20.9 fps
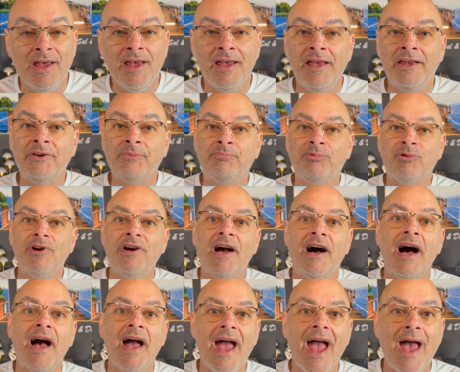is bring a
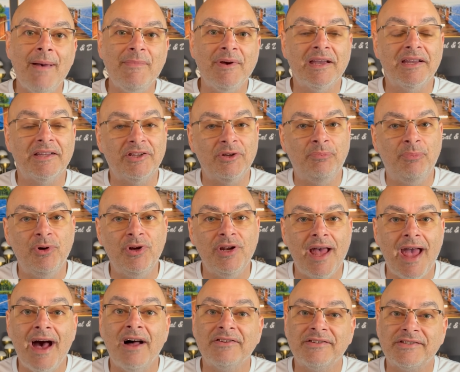hammock to put
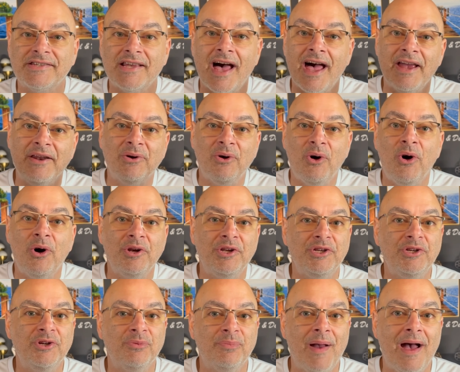outside onto
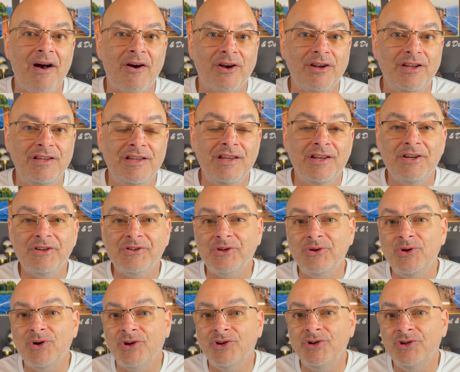your balcony so you
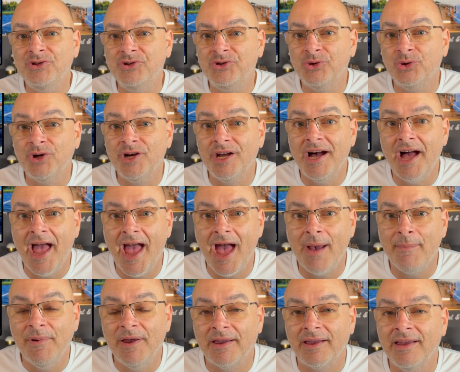can enjoy a
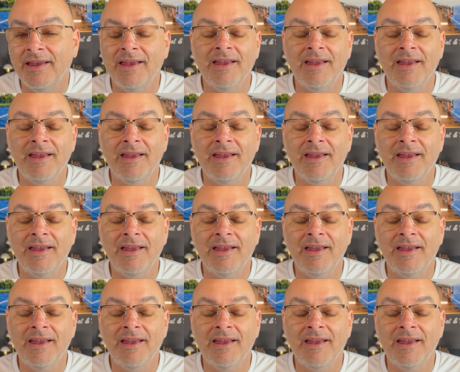hammock.